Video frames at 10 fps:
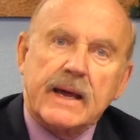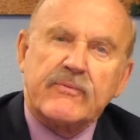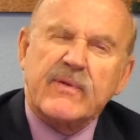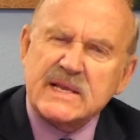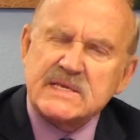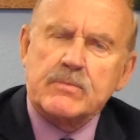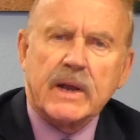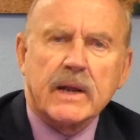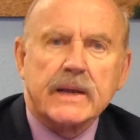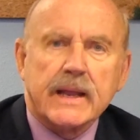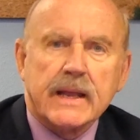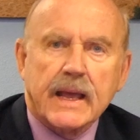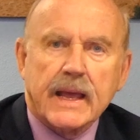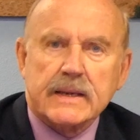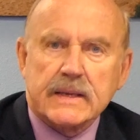flexibility
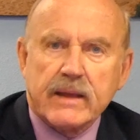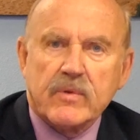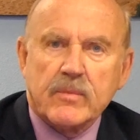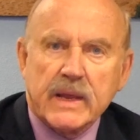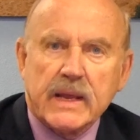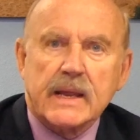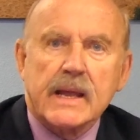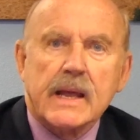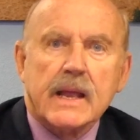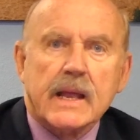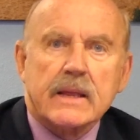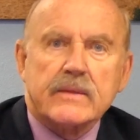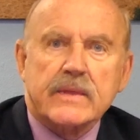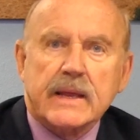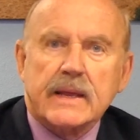and given me
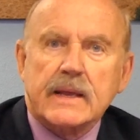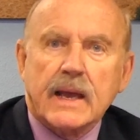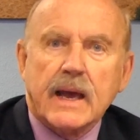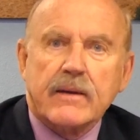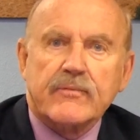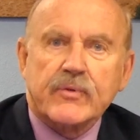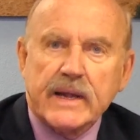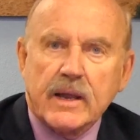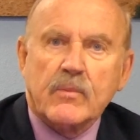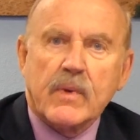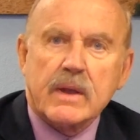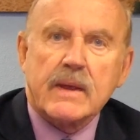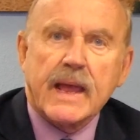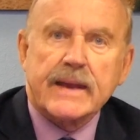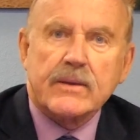the freedom
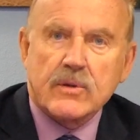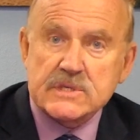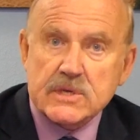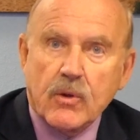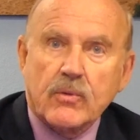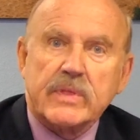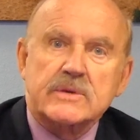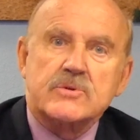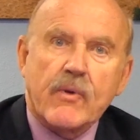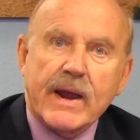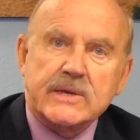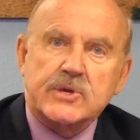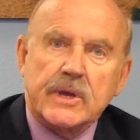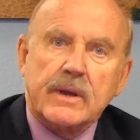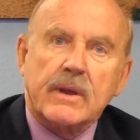and also the
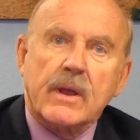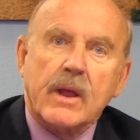direction